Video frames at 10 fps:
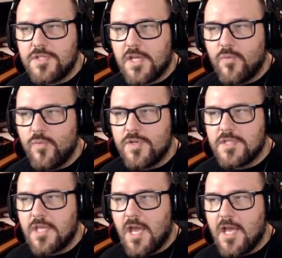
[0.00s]
check which
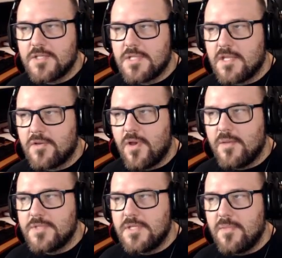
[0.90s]
of the guys was at the
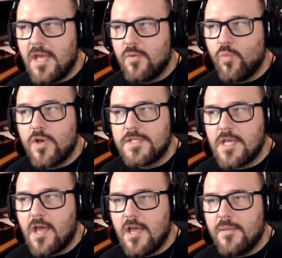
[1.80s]
crime scene at what
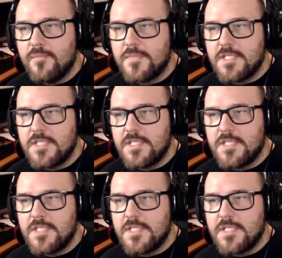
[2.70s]
time,